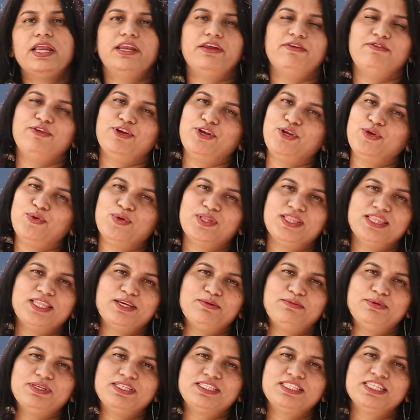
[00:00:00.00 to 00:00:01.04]
Revenue in
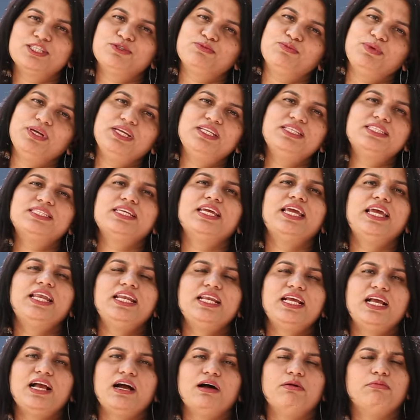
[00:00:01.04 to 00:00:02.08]
the business means
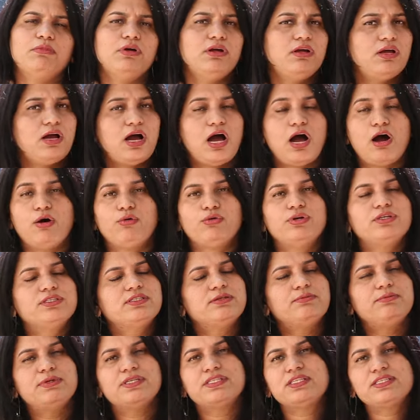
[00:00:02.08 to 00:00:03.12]
income. How does
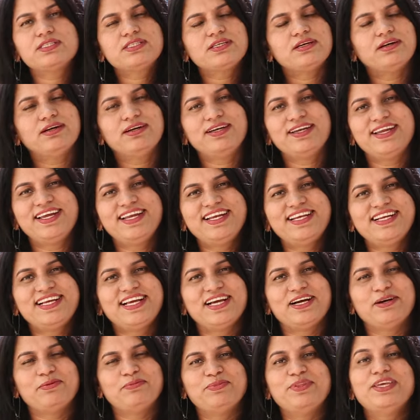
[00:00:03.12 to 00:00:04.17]
a business earn
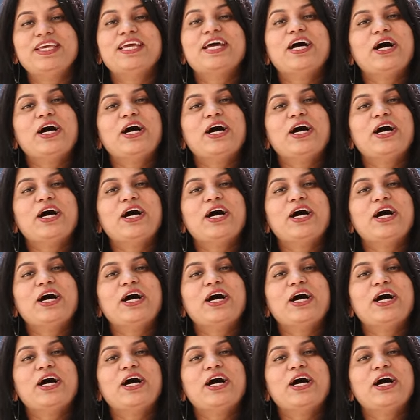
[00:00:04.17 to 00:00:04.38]
income?